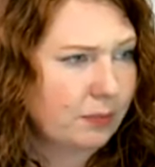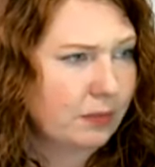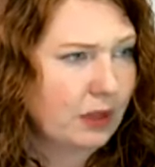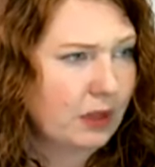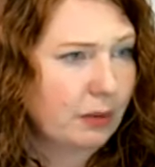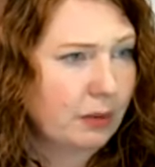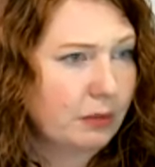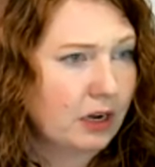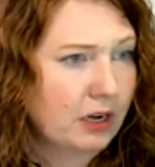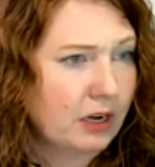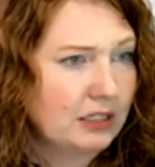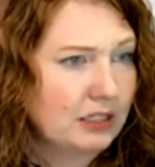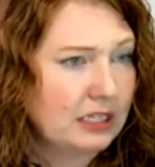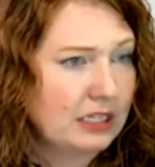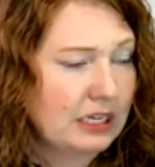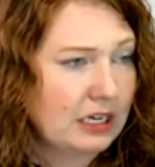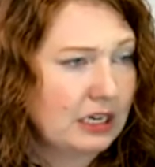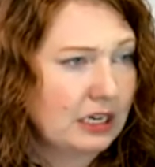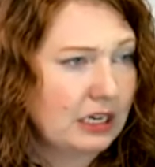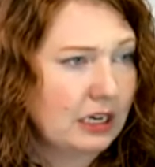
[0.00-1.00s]
I'm not
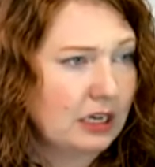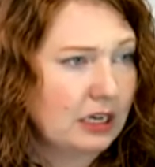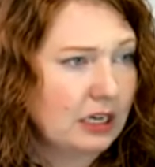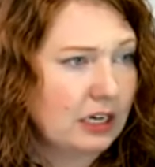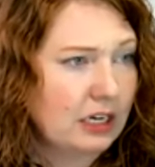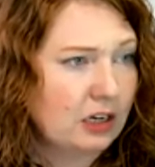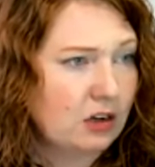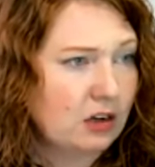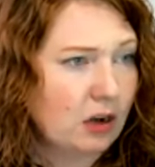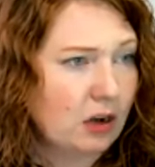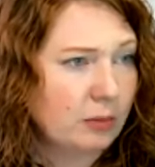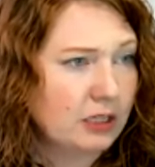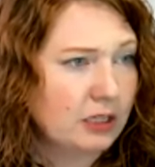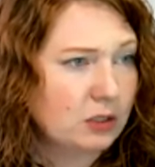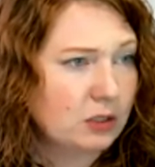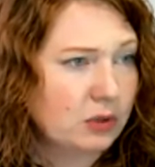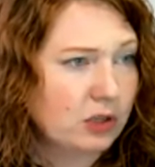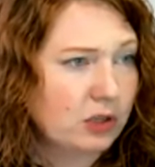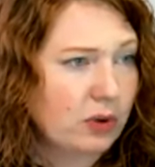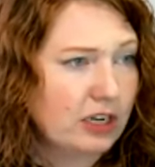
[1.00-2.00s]
seeing any
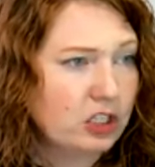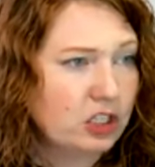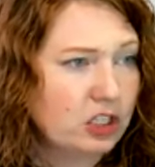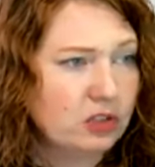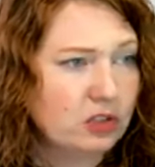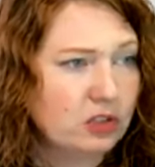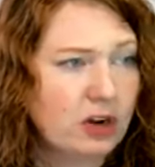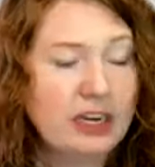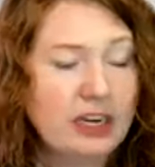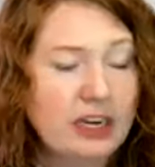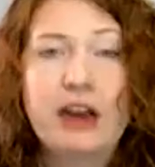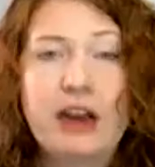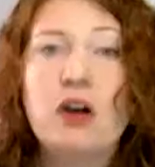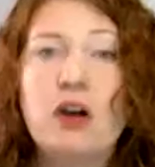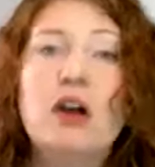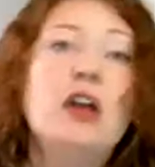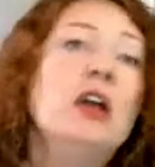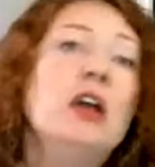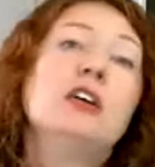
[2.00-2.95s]
comments with questions right now.